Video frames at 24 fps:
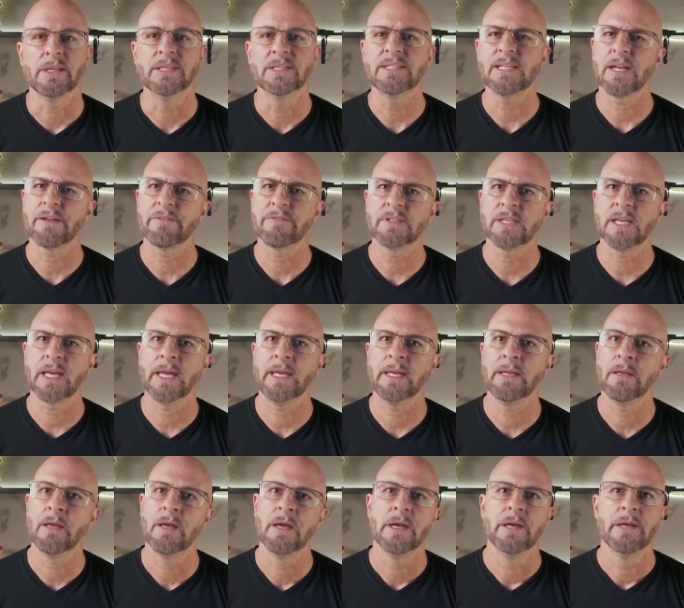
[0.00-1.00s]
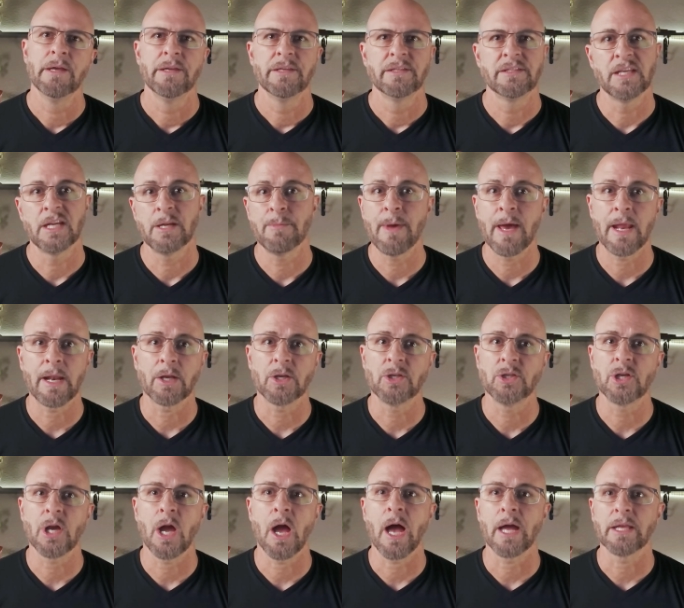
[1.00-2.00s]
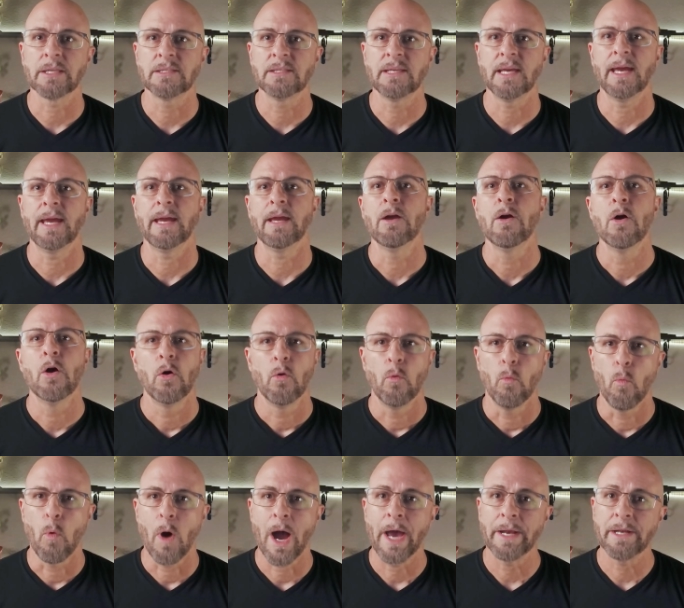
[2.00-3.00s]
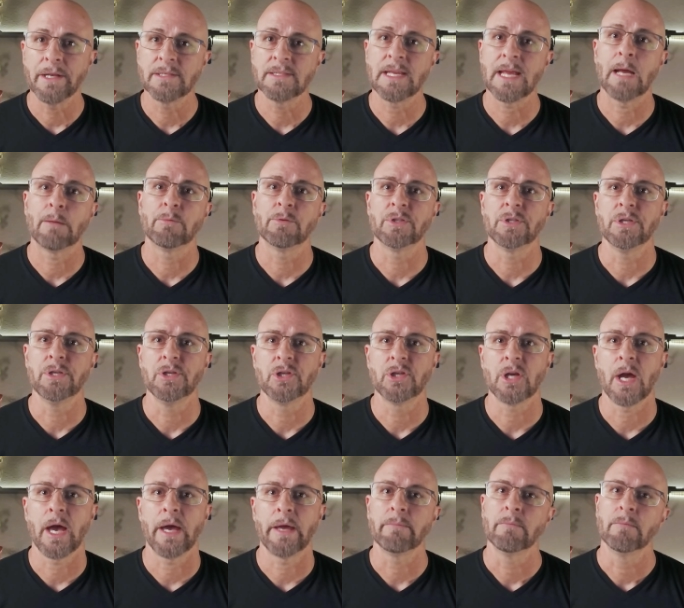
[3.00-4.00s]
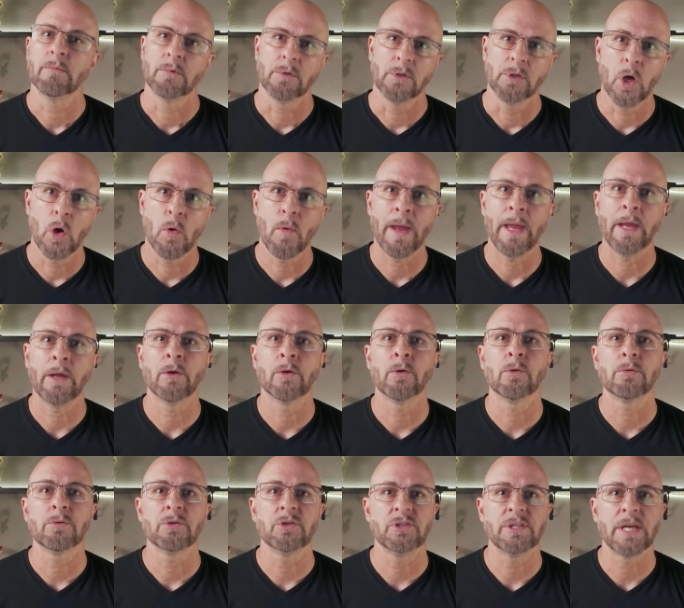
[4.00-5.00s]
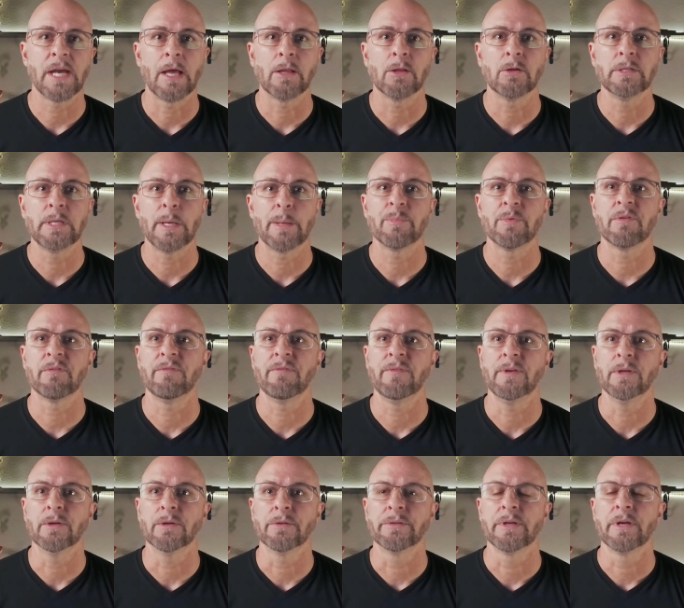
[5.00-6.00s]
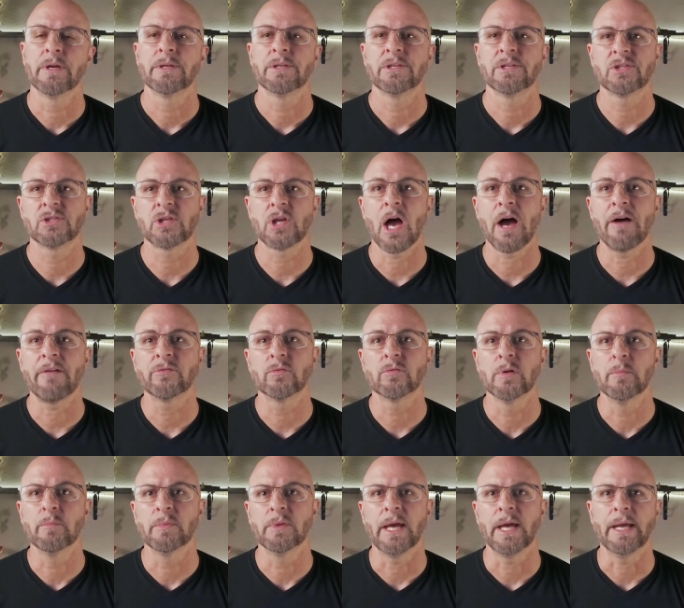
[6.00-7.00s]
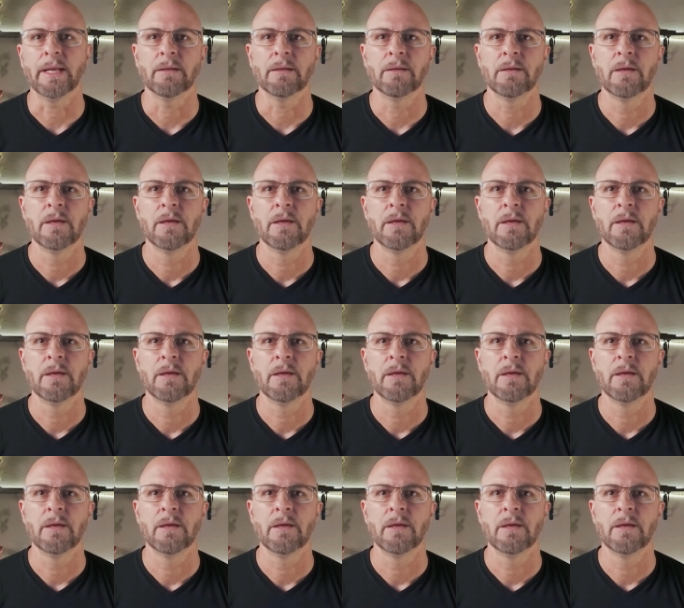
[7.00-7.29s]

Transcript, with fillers: Instead of saying cinematic shot, say wide establishing shot, low angle, shallow depth of field, soft rim light.